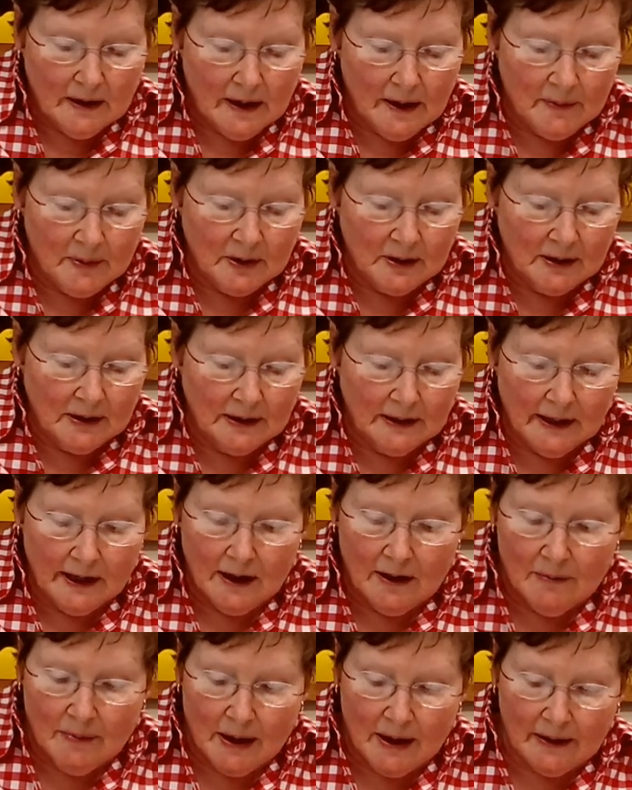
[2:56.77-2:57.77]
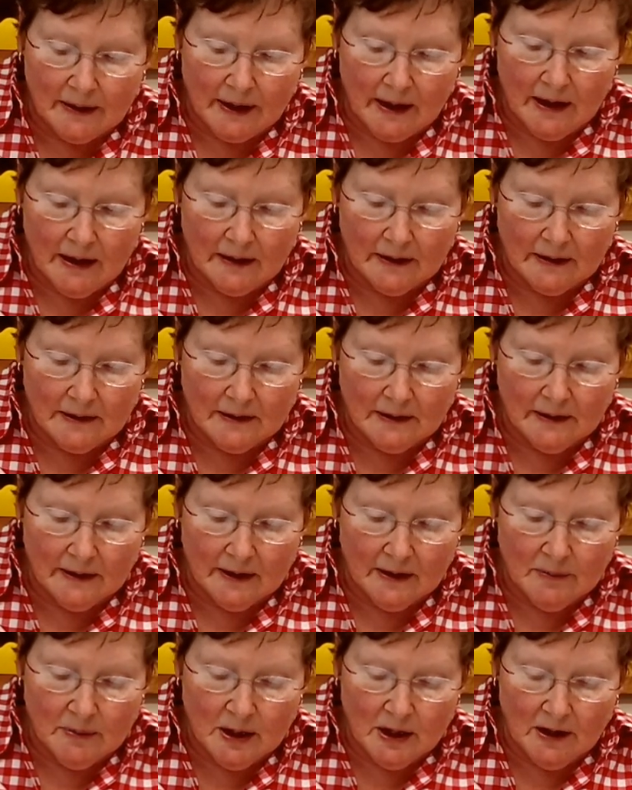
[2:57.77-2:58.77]
I'm going to lay them out ahead of
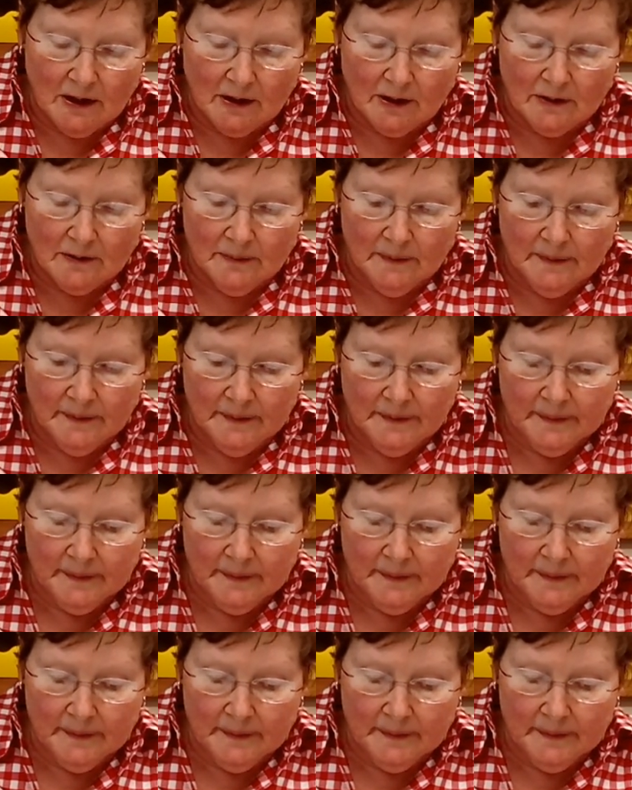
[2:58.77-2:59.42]
time here.